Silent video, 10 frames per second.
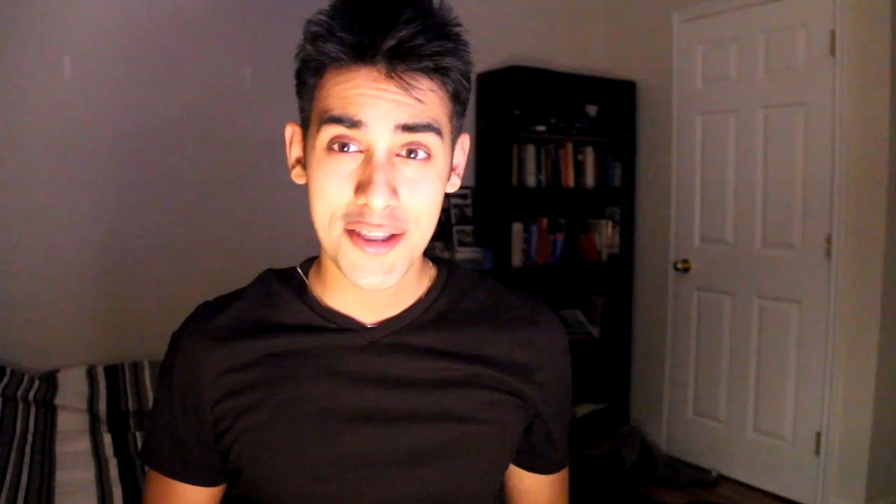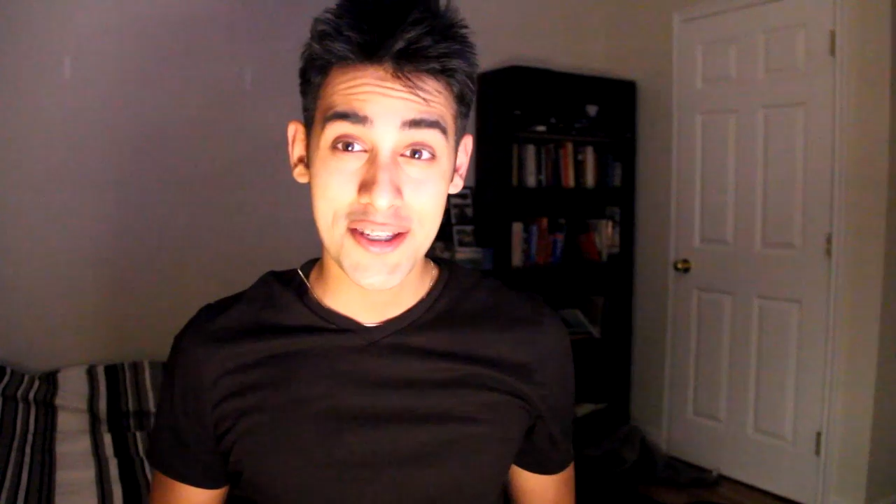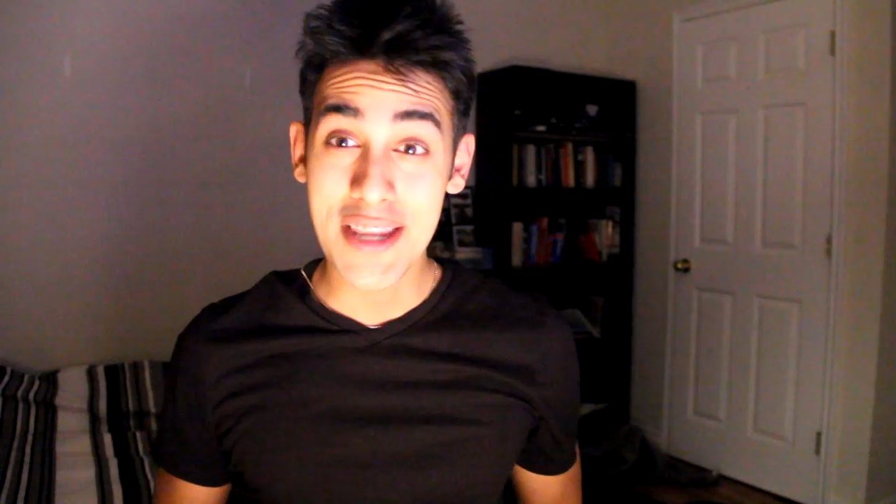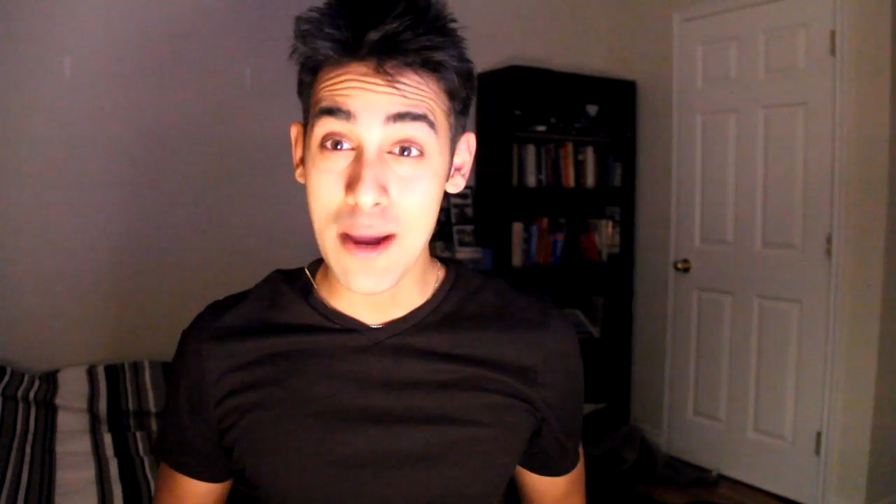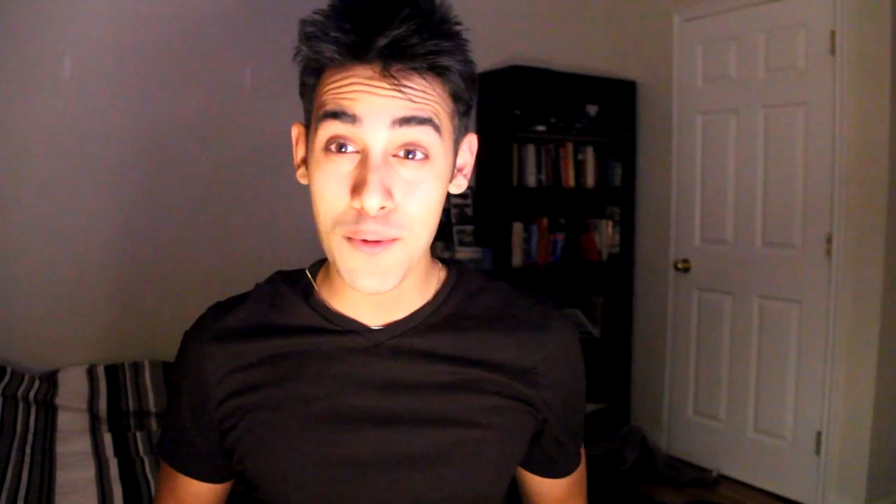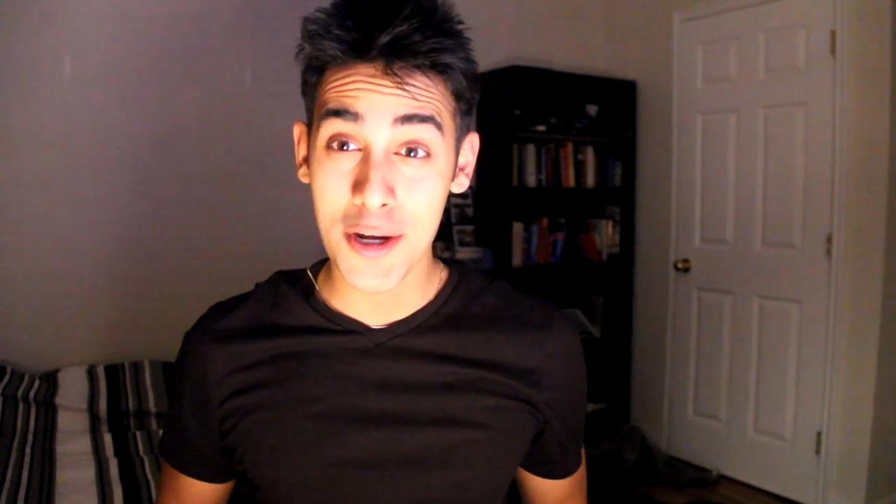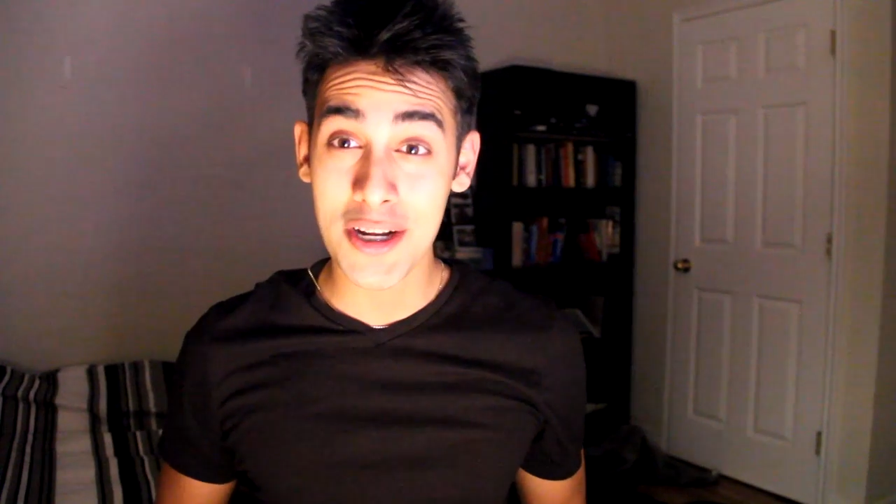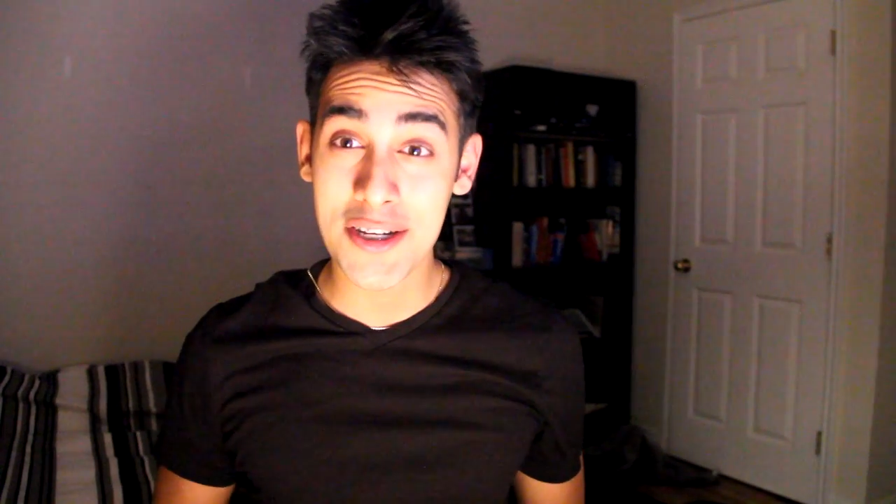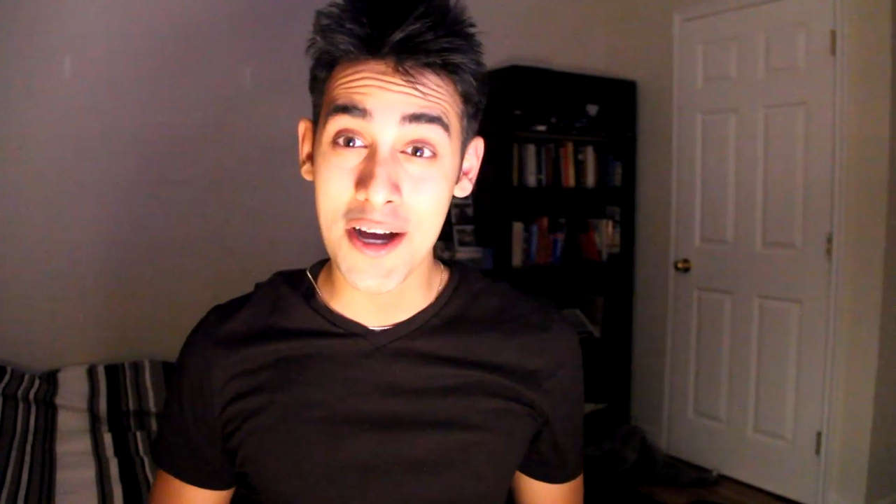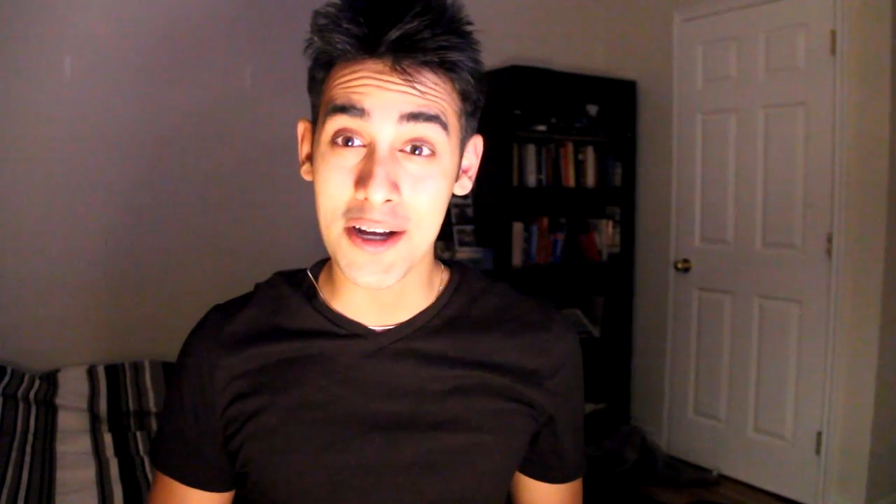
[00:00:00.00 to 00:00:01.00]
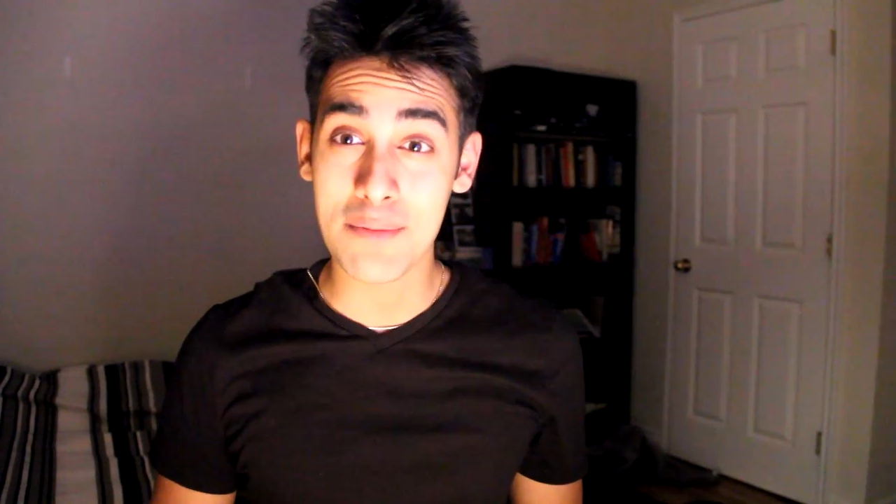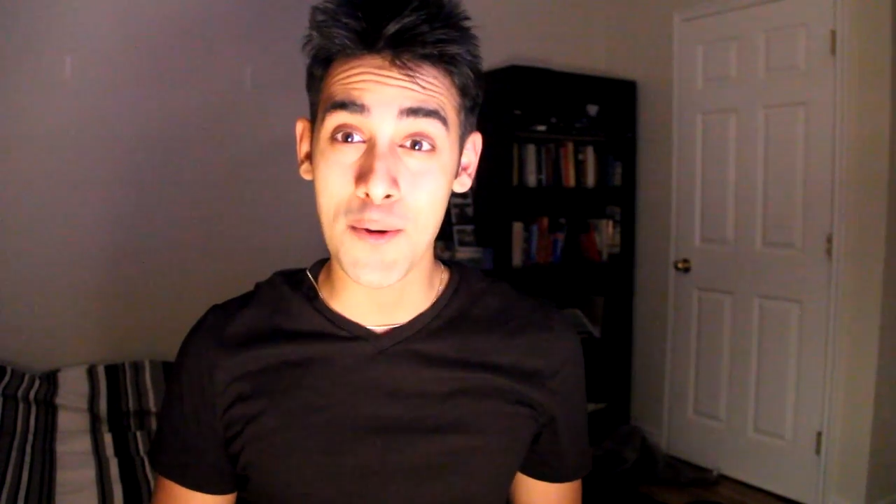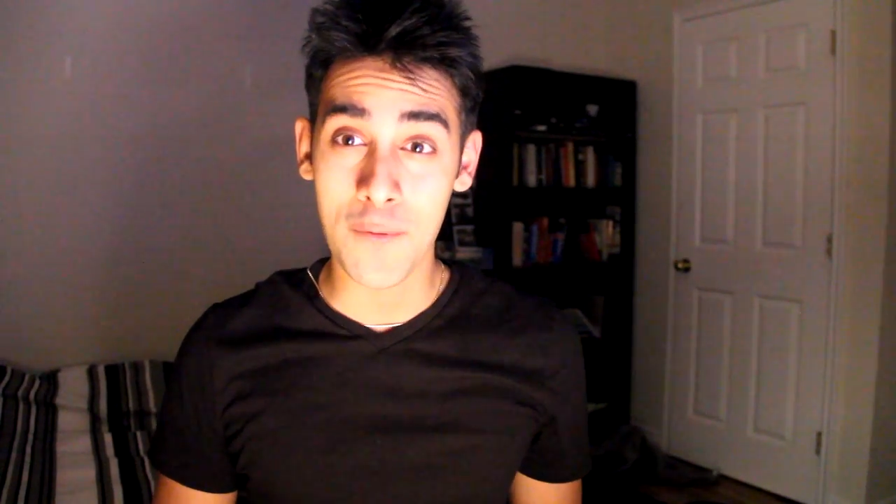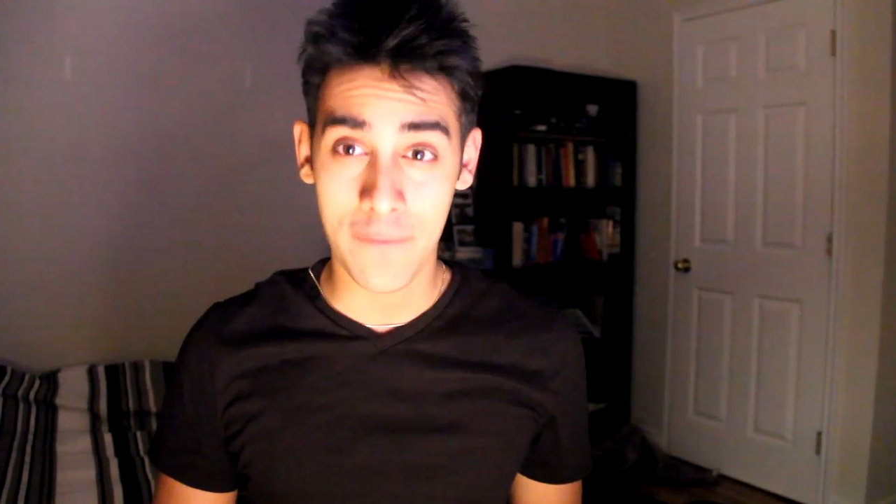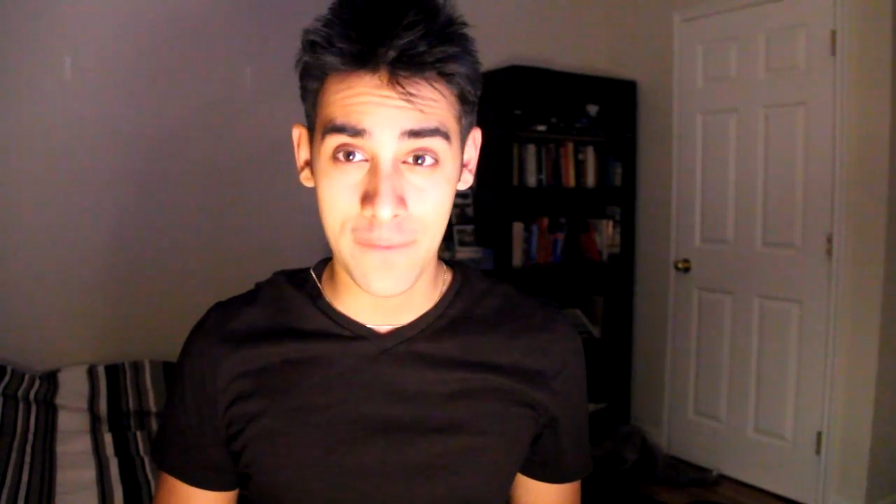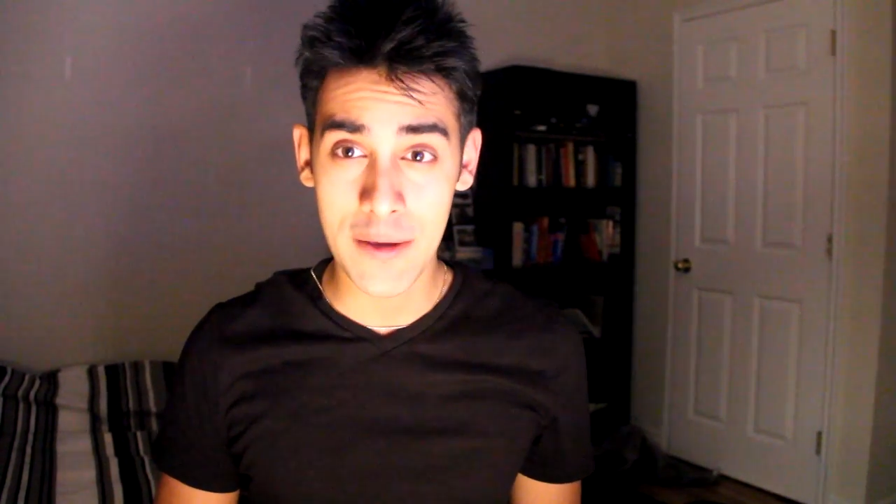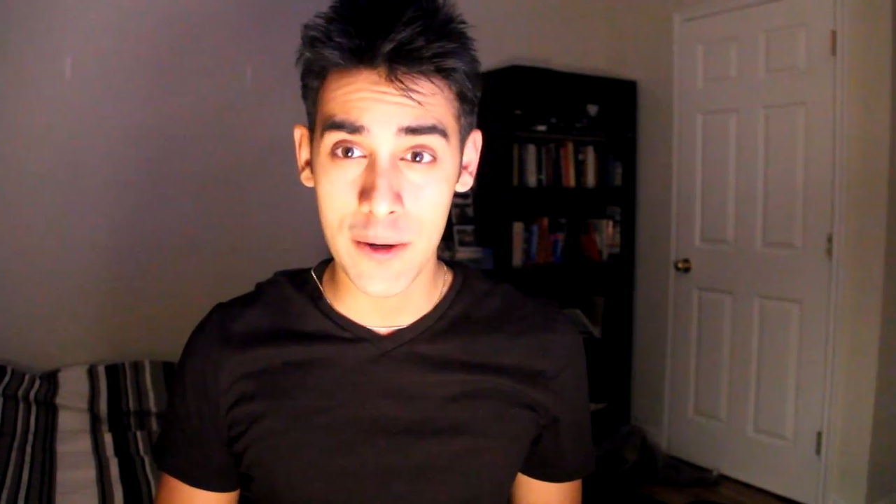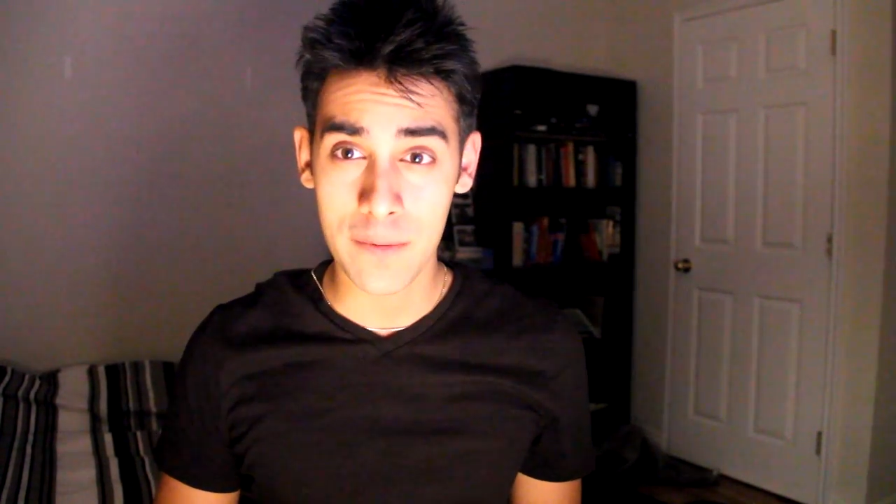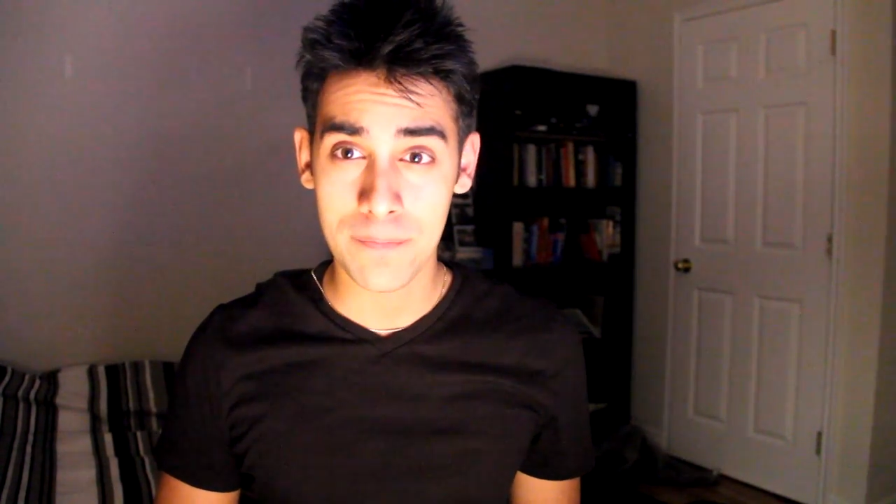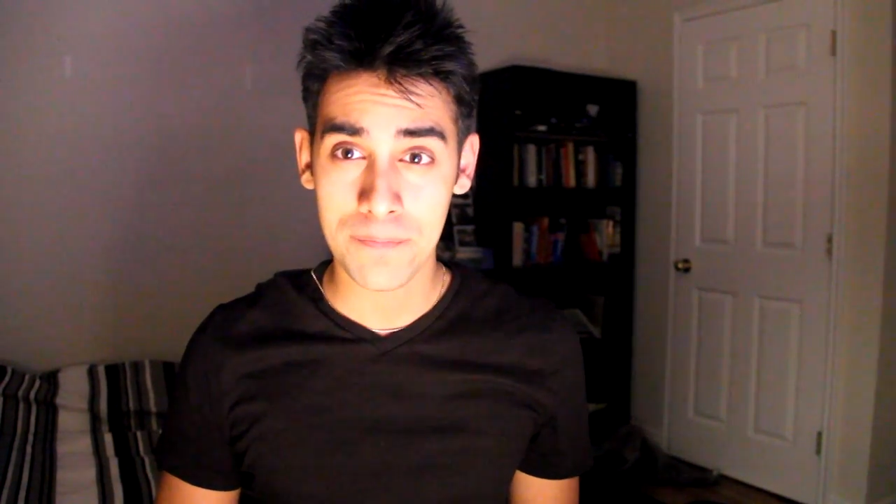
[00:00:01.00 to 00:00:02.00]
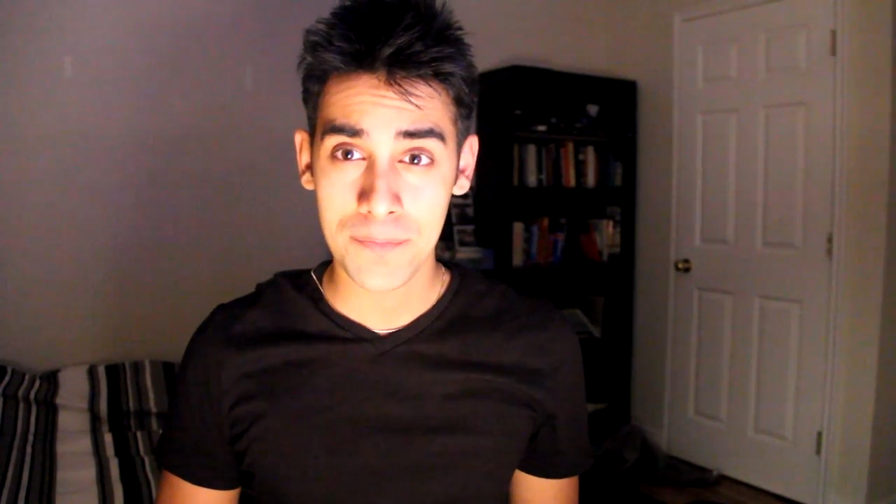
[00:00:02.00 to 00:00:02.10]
Today we're going to talk about fear.